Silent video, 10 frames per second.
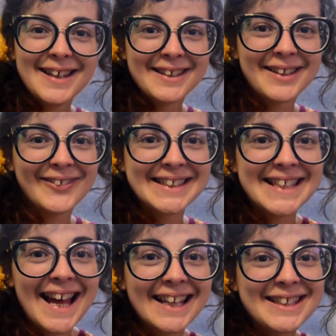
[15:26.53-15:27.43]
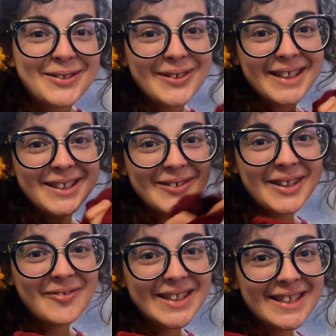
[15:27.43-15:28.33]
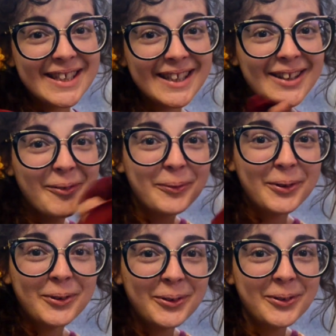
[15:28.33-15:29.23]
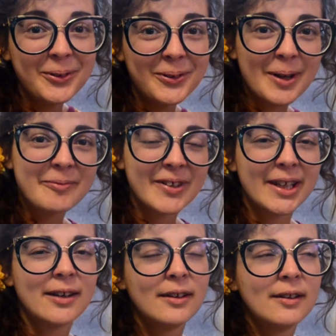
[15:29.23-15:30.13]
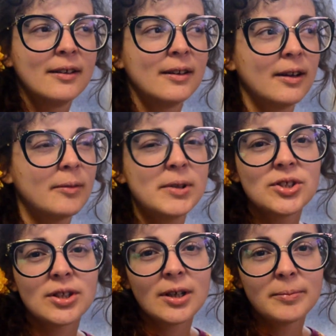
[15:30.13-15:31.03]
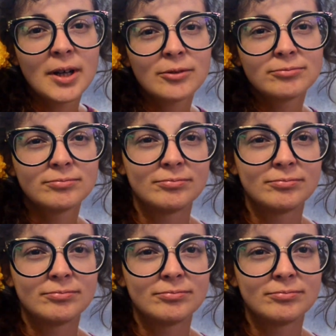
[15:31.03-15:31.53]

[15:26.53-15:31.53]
No one's got 2020 vision. Woo! I'm funny. I'm gonna shut up now.